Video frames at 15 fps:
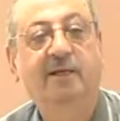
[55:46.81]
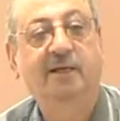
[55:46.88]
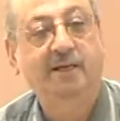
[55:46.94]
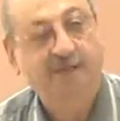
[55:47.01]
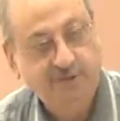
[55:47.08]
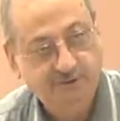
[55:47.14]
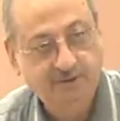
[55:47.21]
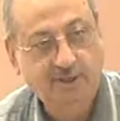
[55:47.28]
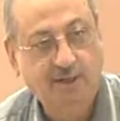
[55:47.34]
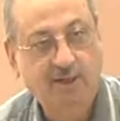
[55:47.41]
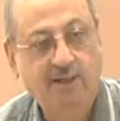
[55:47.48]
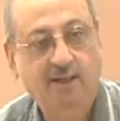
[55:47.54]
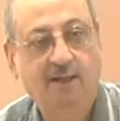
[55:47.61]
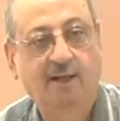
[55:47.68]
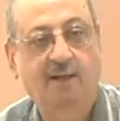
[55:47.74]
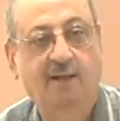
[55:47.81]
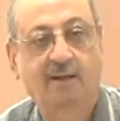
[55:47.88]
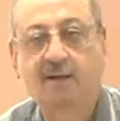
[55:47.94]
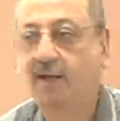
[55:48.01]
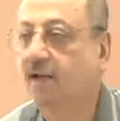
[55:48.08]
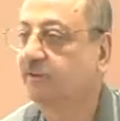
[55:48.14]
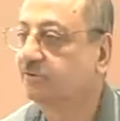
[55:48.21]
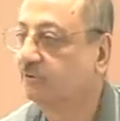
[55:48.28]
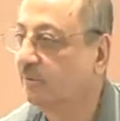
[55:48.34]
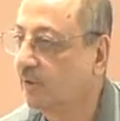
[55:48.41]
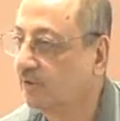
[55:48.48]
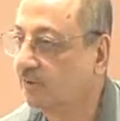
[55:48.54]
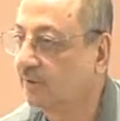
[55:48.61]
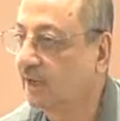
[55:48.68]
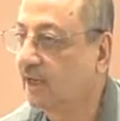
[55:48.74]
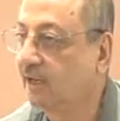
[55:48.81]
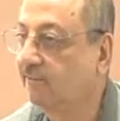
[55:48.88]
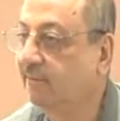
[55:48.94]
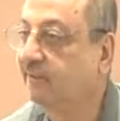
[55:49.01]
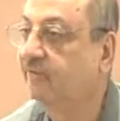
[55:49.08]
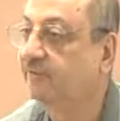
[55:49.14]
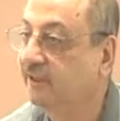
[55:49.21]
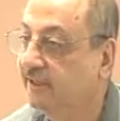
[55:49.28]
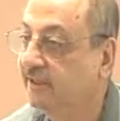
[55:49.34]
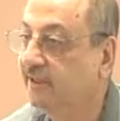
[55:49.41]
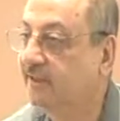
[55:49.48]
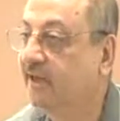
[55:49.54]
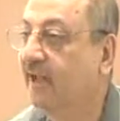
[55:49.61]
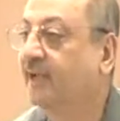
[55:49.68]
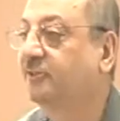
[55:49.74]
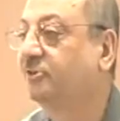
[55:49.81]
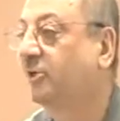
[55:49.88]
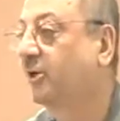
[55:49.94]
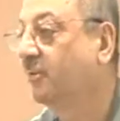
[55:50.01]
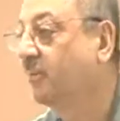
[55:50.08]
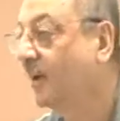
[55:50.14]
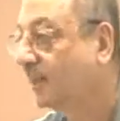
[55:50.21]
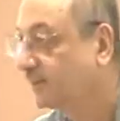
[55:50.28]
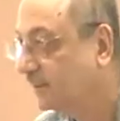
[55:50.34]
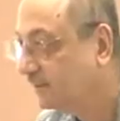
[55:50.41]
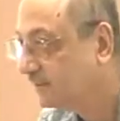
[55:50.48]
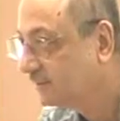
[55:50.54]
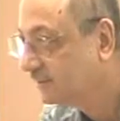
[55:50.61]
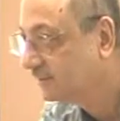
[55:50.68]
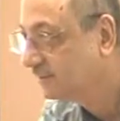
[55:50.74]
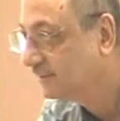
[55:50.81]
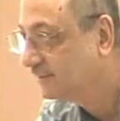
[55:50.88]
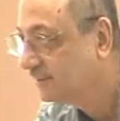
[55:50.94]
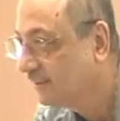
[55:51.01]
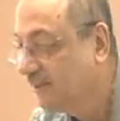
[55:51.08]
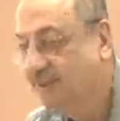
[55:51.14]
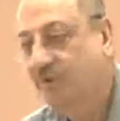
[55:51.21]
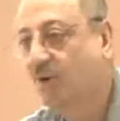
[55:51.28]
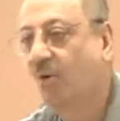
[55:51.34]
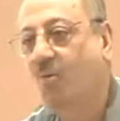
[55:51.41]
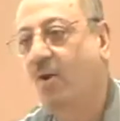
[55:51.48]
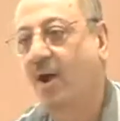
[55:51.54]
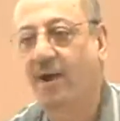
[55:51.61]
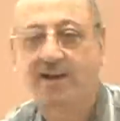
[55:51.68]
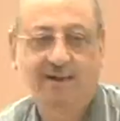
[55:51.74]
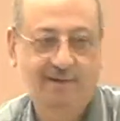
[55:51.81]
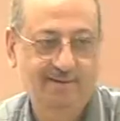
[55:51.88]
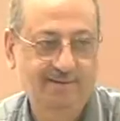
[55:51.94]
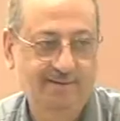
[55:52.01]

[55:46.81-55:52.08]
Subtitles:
inshallah, Allah subhanahu wa ta'ala will treat it as your ibadat. You know why?